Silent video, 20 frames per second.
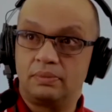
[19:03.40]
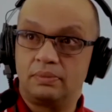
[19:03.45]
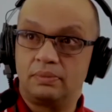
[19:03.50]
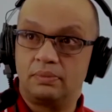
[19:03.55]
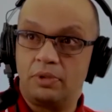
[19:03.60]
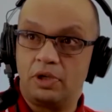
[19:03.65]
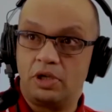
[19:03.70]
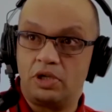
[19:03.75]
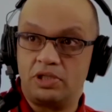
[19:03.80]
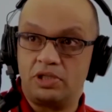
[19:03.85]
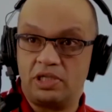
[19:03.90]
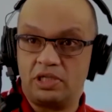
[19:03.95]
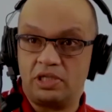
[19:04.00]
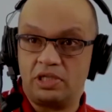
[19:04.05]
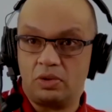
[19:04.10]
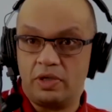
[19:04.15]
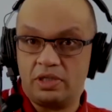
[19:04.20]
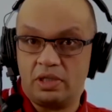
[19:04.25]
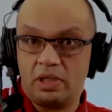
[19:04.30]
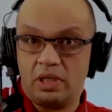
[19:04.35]
because there's
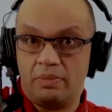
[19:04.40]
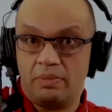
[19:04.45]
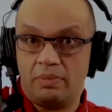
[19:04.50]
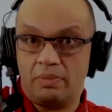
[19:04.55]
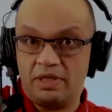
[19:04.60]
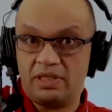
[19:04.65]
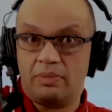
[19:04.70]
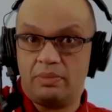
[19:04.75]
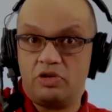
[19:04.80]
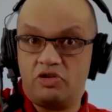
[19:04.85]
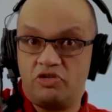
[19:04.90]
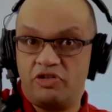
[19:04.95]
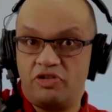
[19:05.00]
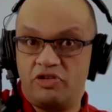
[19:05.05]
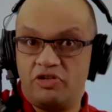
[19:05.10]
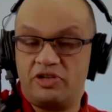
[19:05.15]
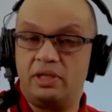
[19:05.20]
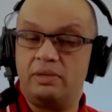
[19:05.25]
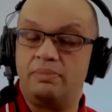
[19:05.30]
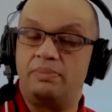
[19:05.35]
always going to be some
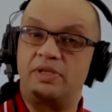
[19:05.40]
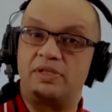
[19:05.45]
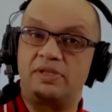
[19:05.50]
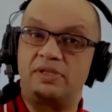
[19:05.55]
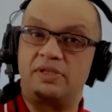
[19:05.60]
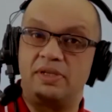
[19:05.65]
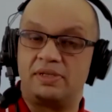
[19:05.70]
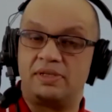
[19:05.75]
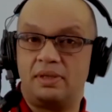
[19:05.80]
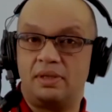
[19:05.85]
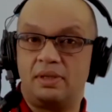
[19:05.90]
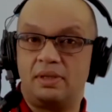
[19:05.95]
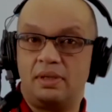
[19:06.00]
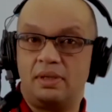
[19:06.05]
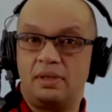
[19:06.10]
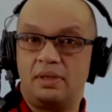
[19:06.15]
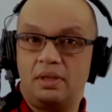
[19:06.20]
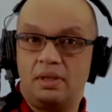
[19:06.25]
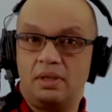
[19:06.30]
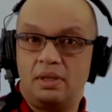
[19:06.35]
attrition in business.
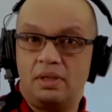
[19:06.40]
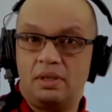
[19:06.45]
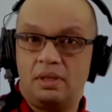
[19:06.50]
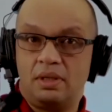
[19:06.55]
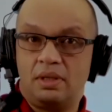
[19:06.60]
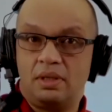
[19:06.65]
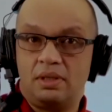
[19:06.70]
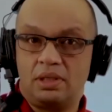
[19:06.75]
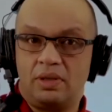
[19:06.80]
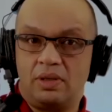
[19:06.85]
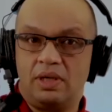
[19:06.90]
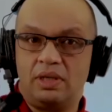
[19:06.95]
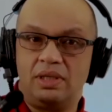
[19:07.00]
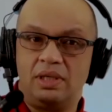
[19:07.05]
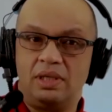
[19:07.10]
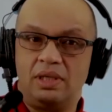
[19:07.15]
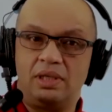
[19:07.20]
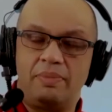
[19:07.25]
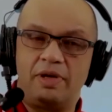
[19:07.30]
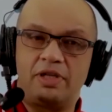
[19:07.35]
So I
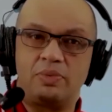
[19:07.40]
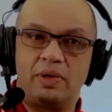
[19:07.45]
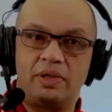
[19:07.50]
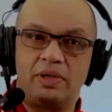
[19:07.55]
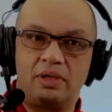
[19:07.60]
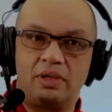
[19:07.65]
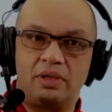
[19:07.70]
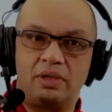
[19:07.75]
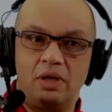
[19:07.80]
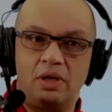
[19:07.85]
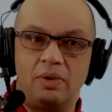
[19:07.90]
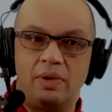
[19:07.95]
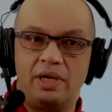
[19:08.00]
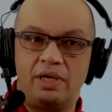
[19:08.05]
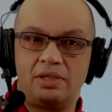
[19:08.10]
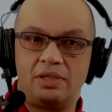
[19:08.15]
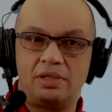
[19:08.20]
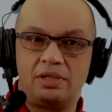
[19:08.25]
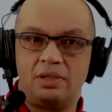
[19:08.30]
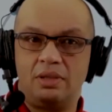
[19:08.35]
think the best way to do
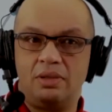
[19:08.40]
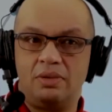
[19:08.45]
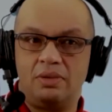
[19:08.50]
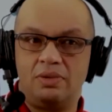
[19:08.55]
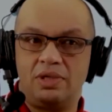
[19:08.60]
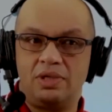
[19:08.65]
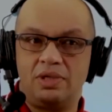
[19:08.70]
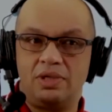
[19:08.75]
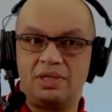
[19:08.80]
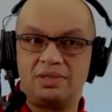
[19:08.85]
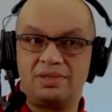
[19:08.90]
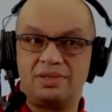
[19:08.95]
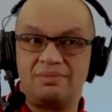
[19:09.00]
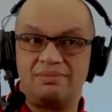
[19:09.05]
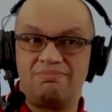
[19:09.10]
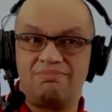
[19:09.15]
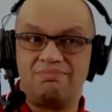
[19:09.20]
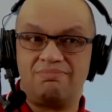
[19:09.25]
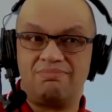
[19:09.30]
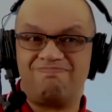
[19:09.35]
is to just
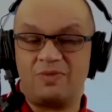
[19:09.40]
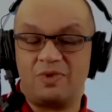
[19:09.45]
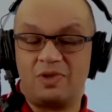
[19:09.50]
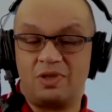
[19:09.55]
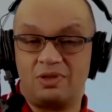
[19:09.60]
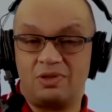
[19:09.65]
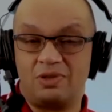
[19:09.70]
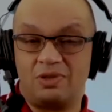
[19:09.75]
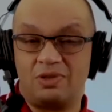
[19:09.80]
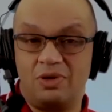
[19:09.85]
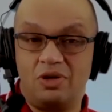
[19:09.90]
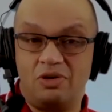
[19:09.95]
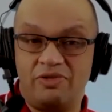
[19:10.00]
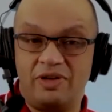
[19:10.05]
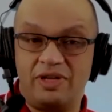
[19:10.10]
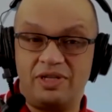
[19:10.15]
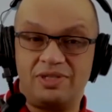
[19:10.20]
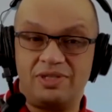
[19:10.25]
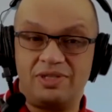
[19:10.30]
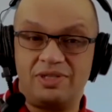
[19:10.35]
do your
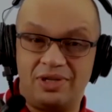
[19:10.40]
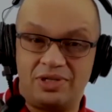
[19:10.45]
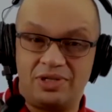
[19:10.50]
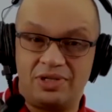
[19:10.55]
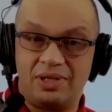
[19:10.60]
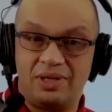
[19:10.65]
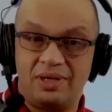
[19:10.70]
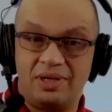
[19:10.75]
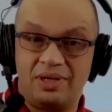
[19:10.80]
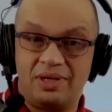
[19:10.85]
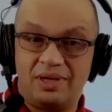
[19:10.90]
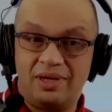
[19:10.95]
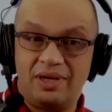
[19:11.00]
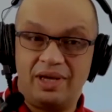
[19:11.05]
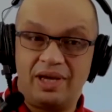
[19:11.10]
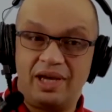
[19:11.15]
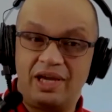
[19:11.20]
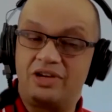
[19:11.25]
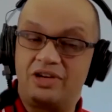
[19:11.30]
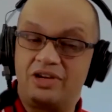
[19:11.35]
research
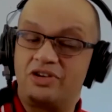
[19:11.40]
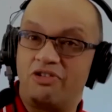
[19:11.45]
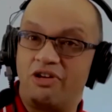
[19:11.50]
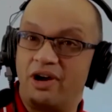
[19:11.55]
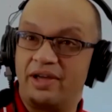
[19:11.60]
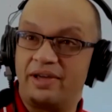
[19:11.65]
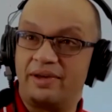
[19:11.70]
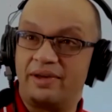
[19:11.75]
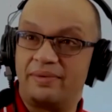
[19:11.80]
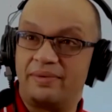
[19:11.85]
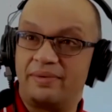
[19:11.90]
and try.